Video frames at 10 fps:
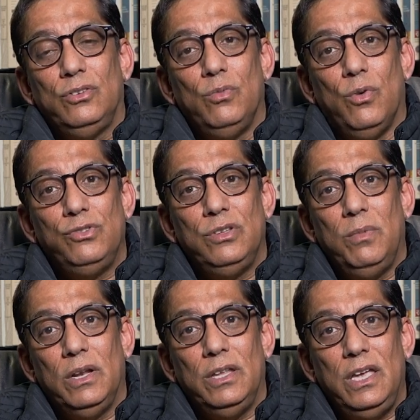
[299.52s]
towards the
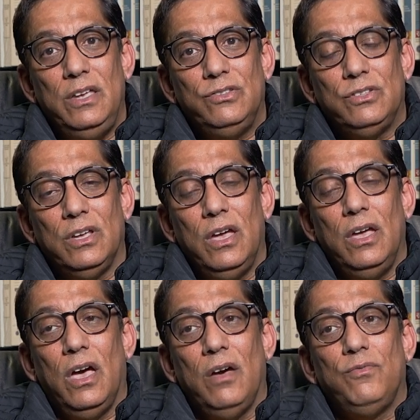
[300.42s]
Middle East,
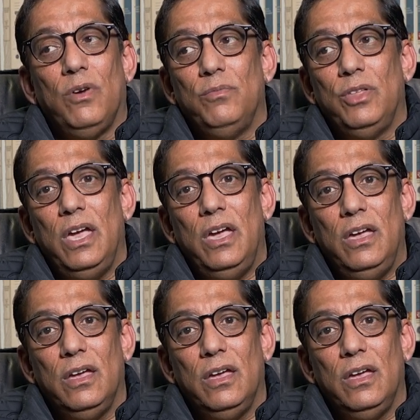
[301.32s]
and from there